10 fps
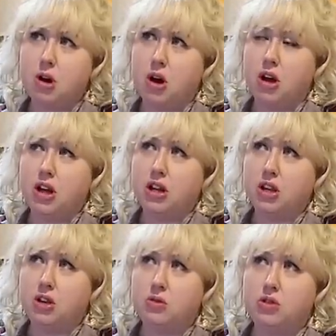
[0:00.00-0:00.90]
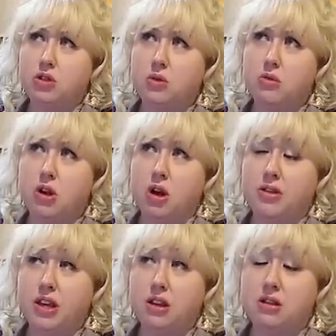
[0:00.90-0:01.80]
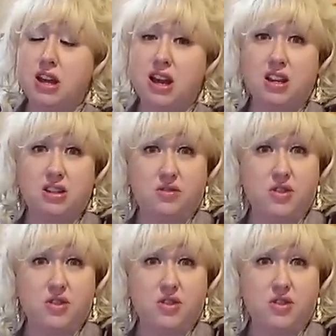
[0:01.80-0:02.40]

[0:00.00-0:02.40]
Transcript: on YouTube or on the internet is